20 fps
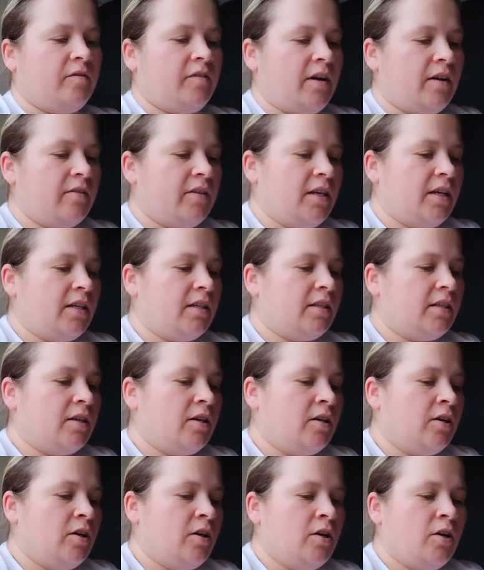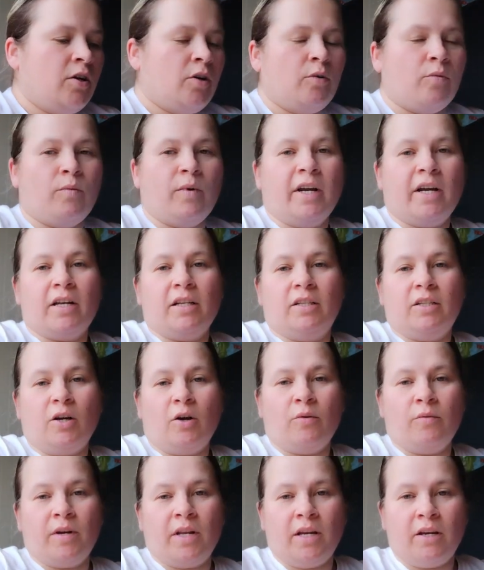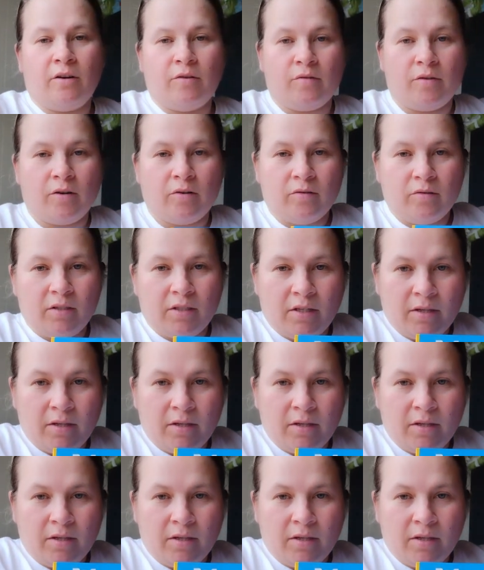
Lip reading: these rigatoni noodles.